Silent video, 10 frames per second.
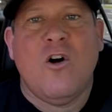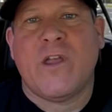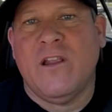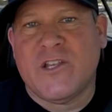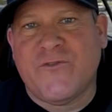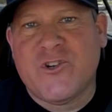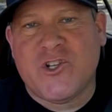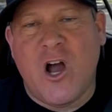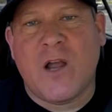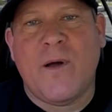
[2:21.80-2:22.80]
Okay, let's
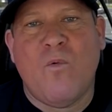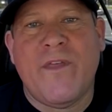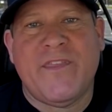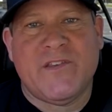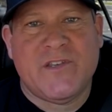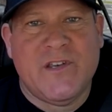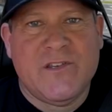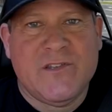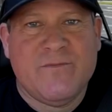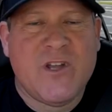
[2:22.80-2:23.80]
first talk about what this
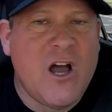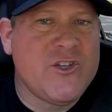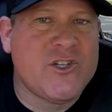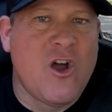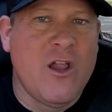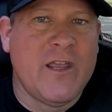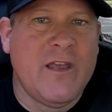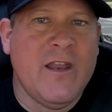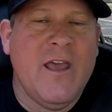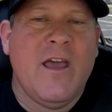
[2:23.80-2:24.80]
is. Dodge is calling
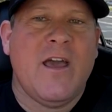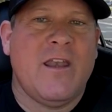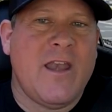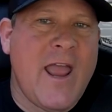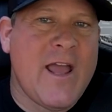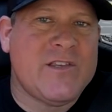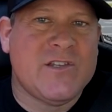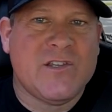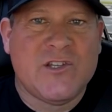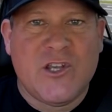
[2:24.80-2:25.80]
it an
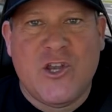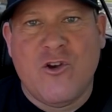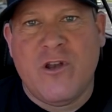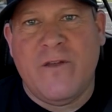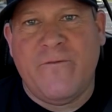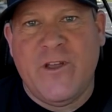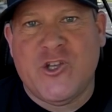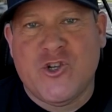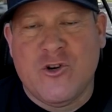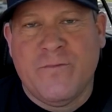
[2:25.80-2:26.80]
enhanced security
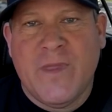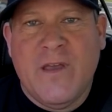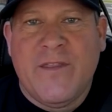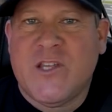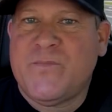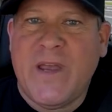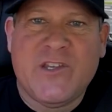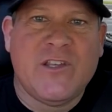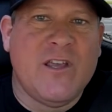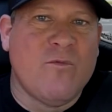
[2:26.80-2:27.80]
feature that's
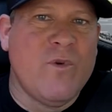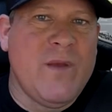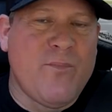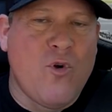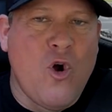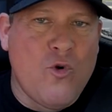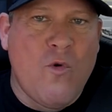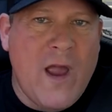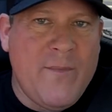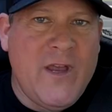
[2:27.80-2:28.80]
basically a
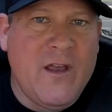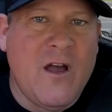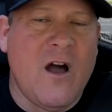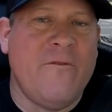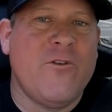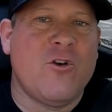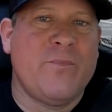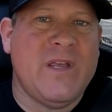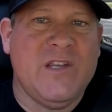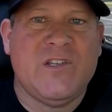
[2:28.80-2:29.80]
reprogramming of your
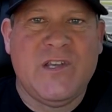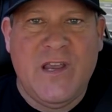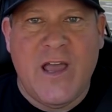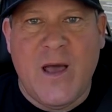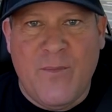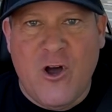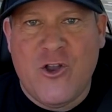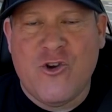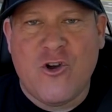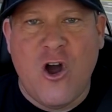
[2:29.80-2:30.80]
PCM
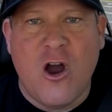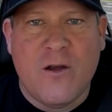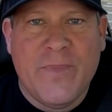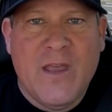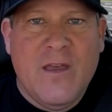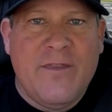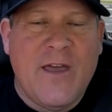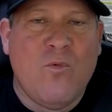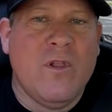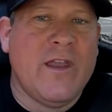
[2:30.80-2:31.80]
on your car
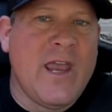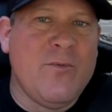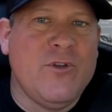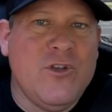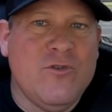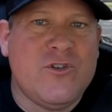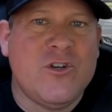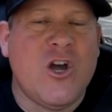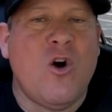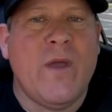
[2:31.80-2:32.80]
that will enable you
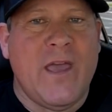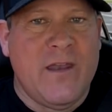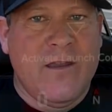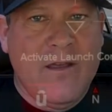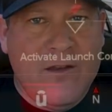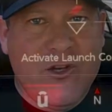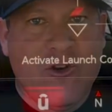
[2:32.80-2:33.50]
to go in to